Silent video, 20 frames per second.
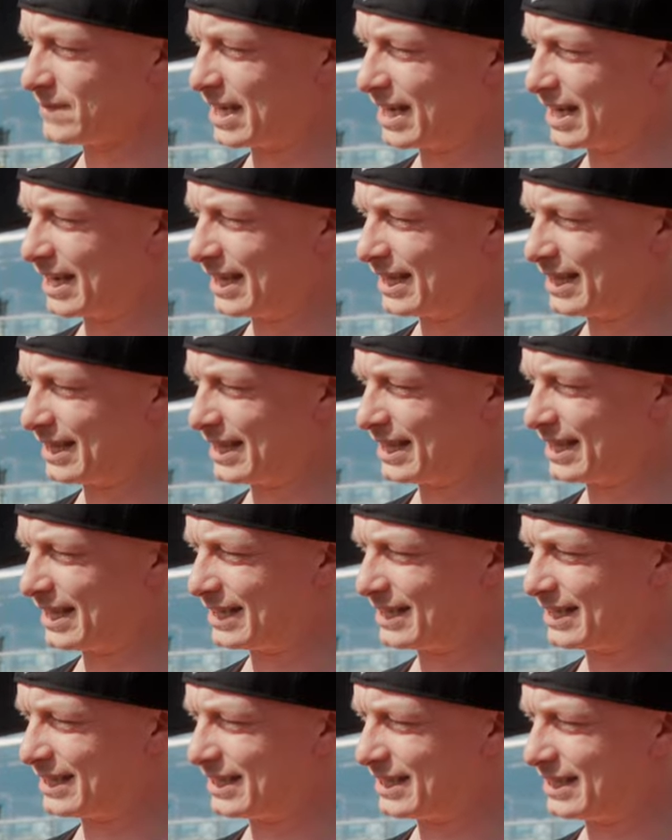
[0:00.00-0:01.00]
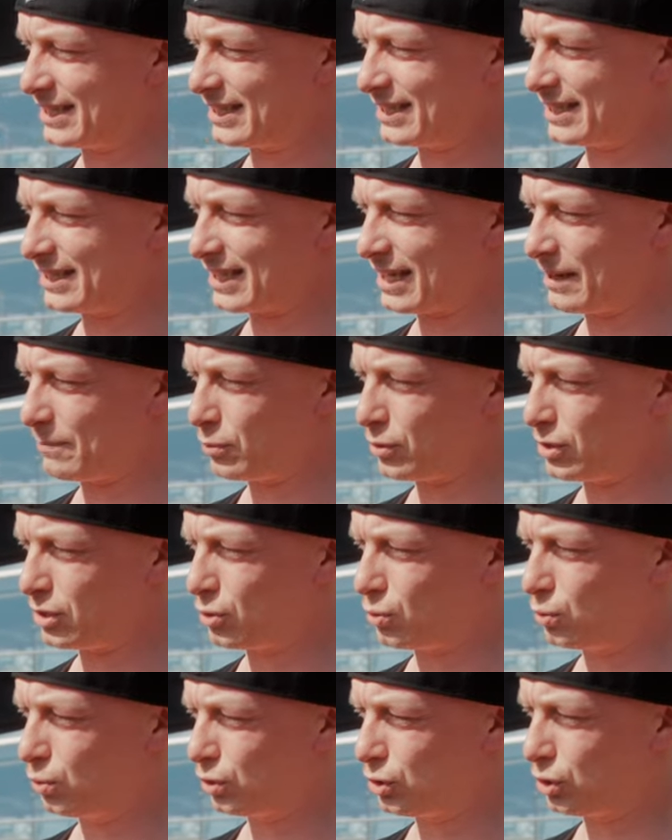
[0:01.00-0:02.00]
And that is a pretty
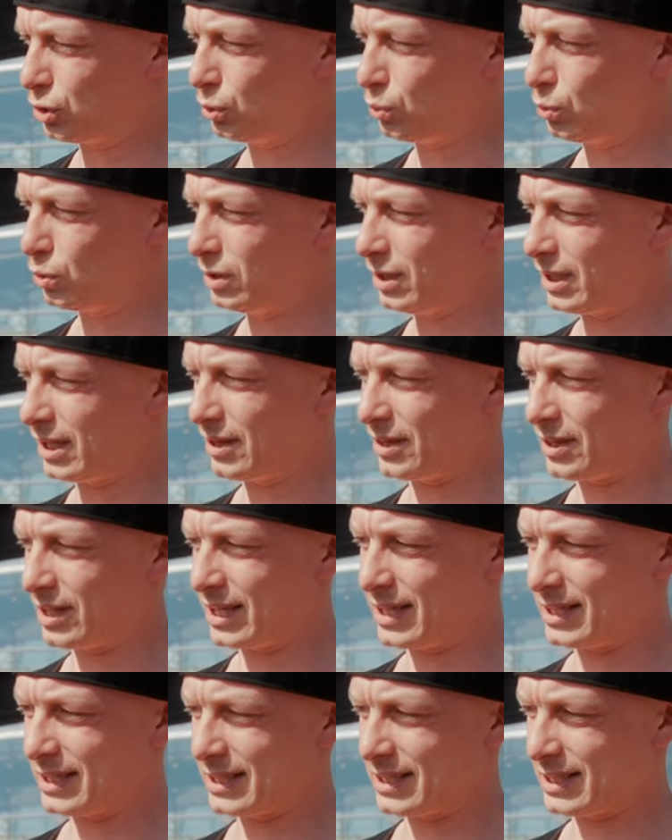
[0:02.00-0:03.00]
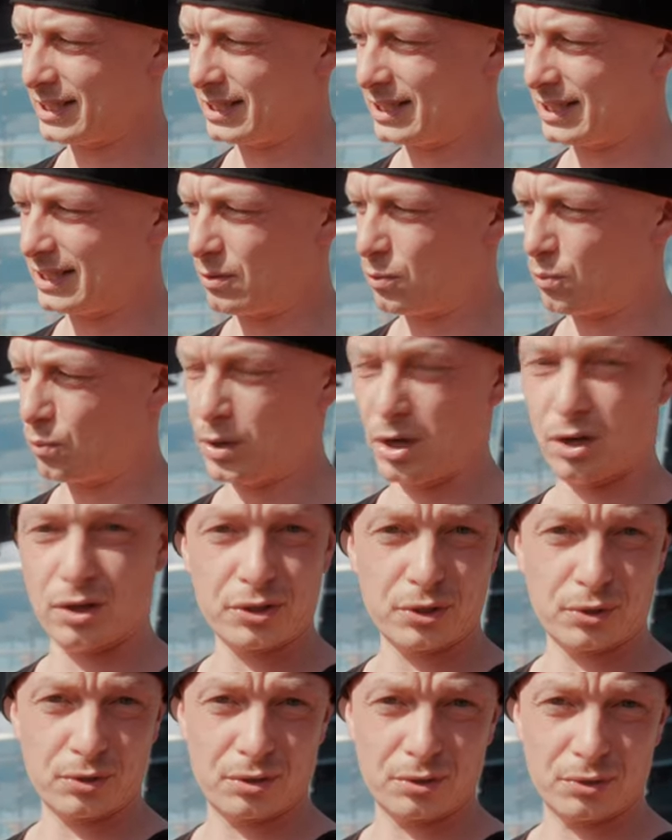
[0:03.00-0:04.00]
cool tool. And that we're
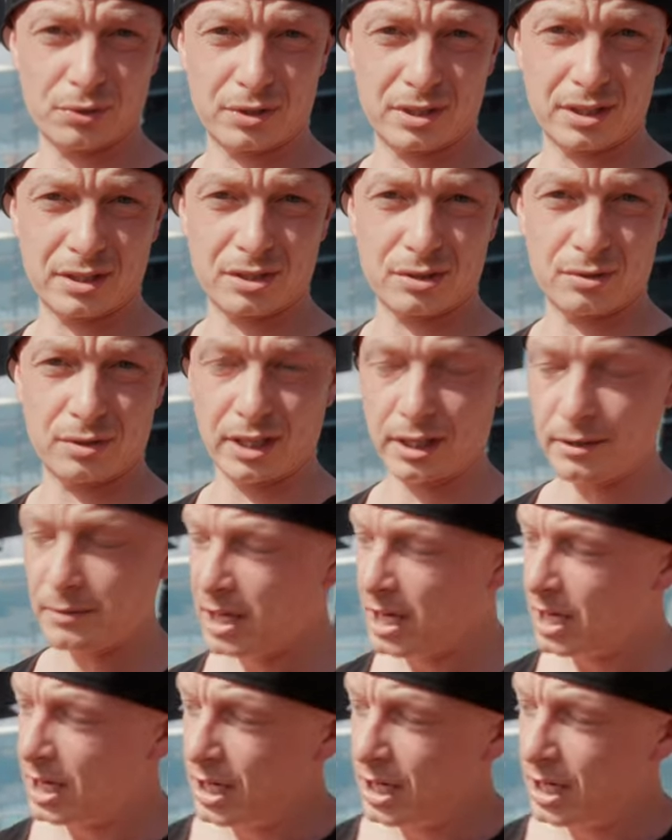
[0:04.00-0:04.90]
also going to test today.